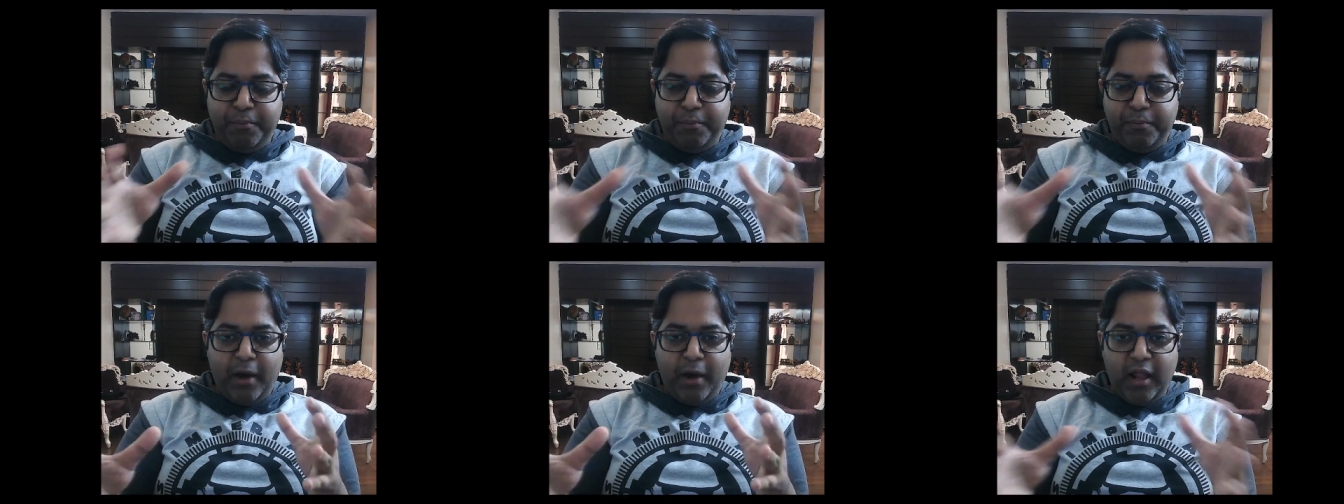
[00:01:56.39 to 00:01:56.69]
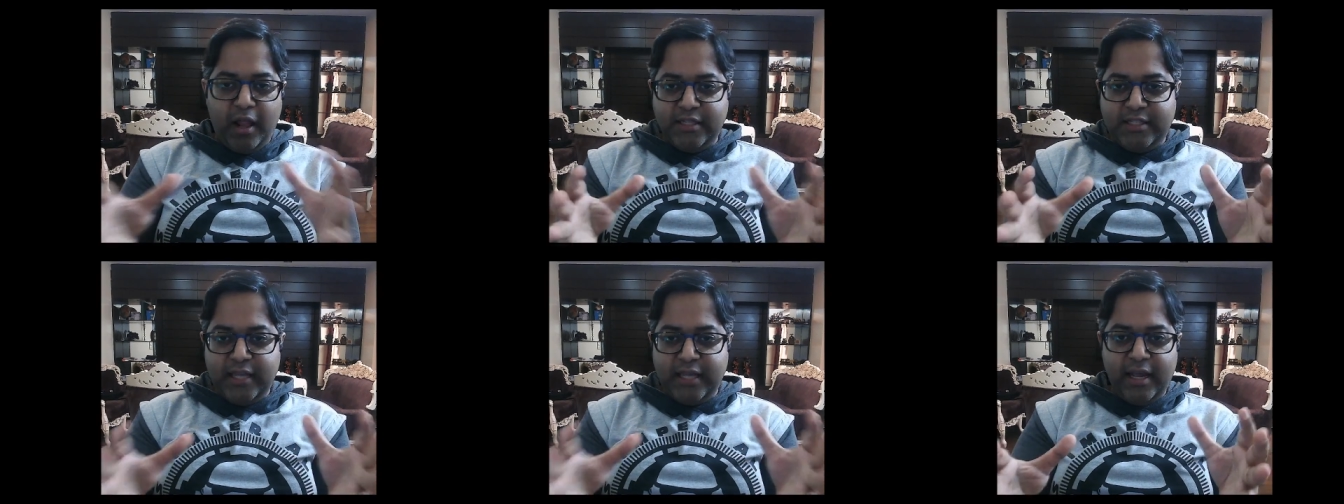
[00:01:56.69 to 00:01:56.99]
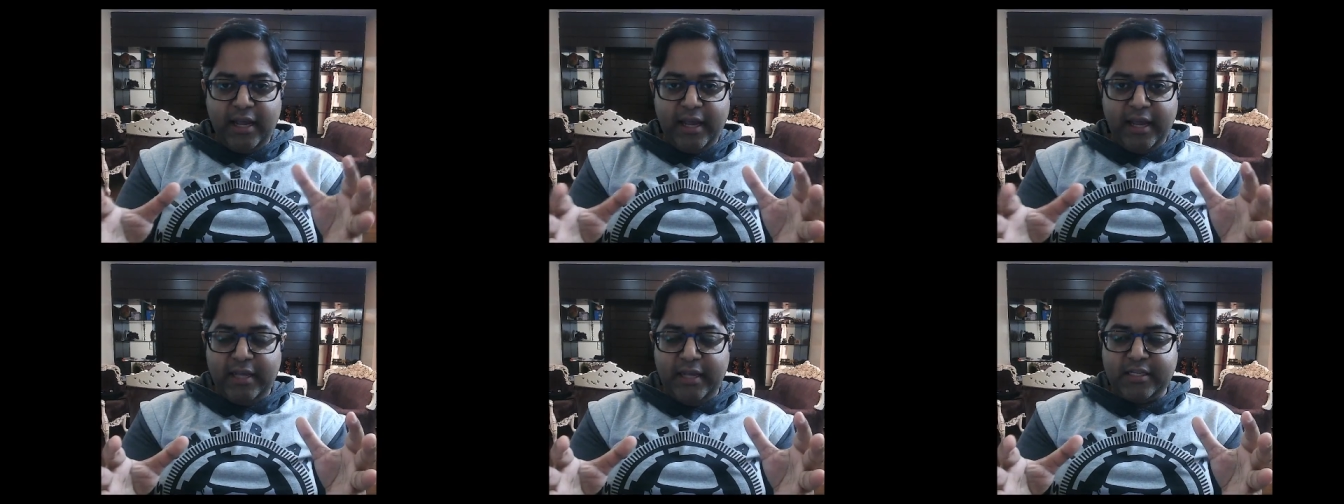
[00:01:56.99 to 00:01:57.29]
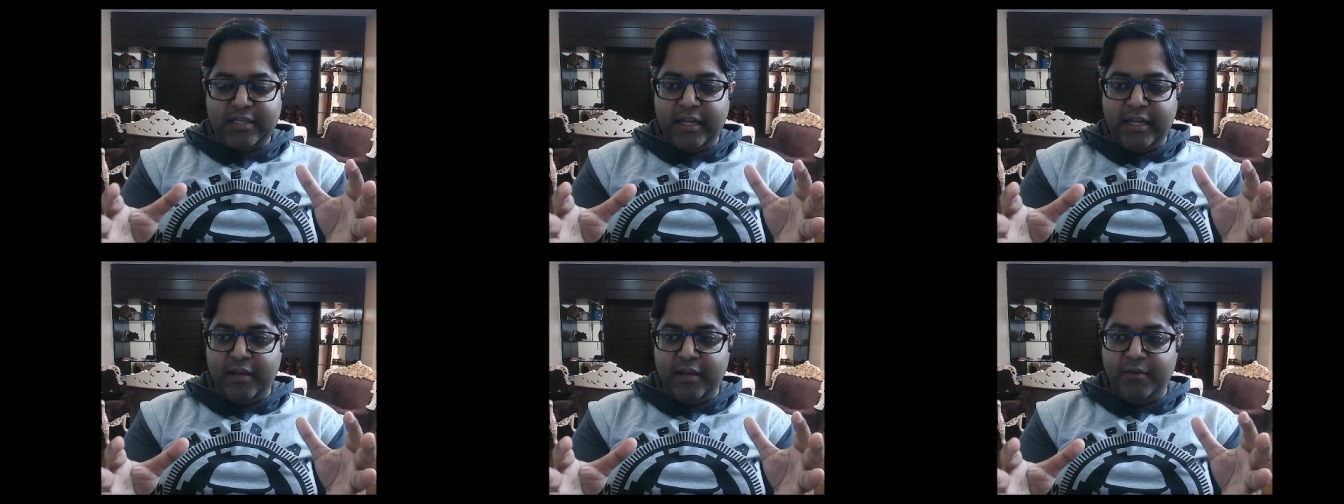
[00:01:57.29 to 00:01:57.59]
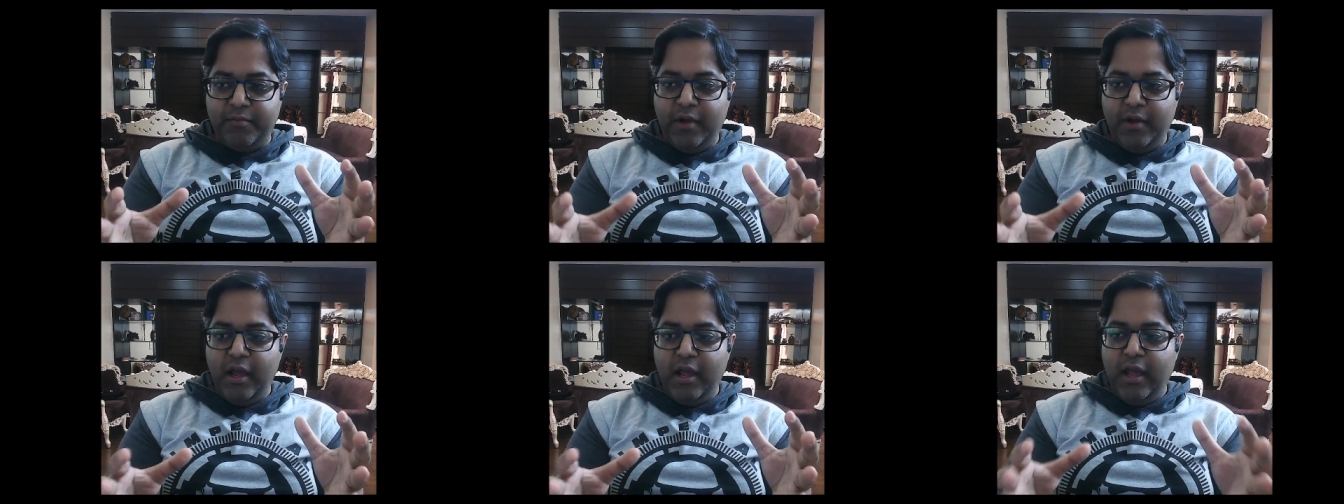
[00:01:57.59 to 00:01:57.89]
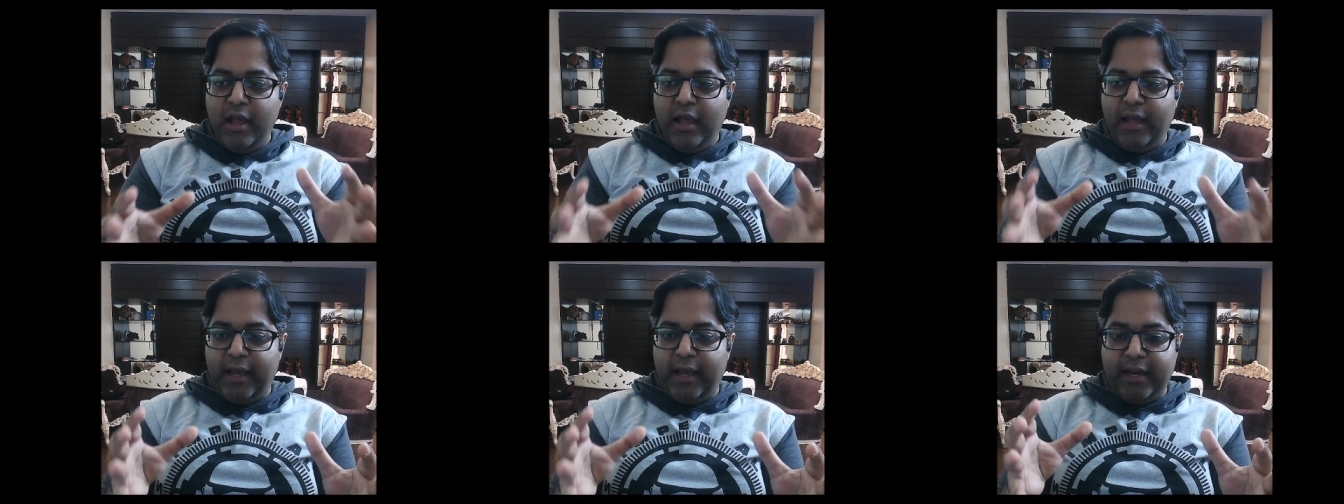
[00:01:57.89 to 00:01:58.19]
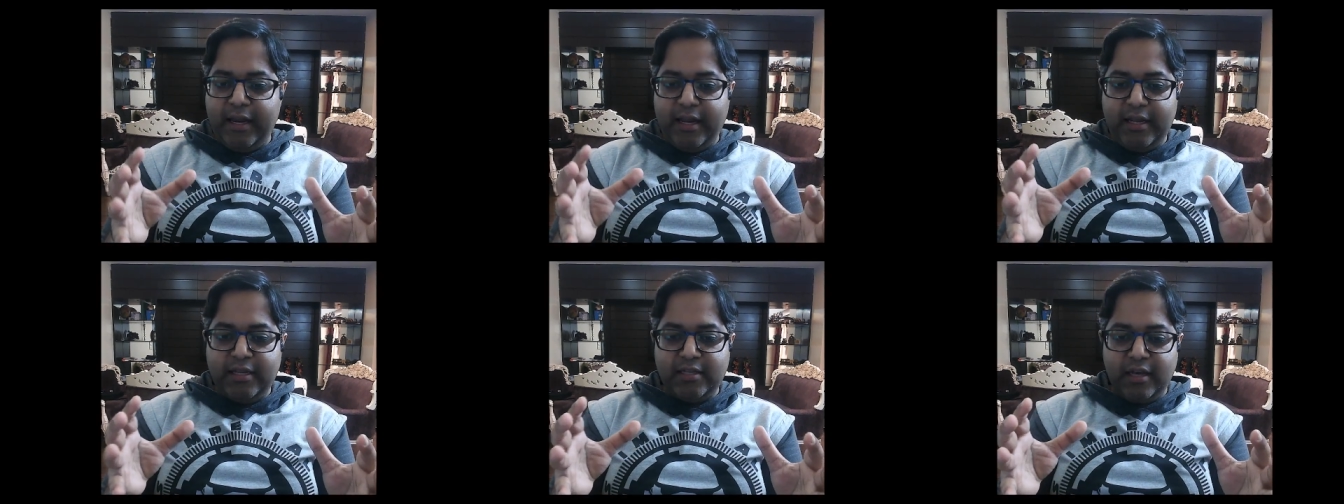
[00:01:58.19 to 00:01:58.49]
politic against him, and
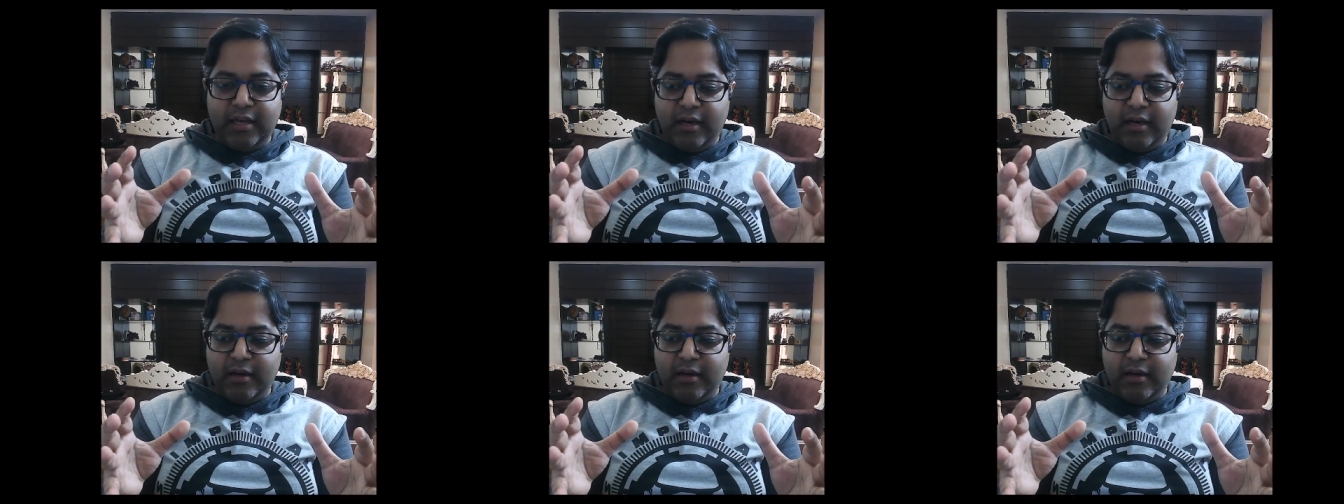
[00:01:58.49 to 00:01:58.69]
he's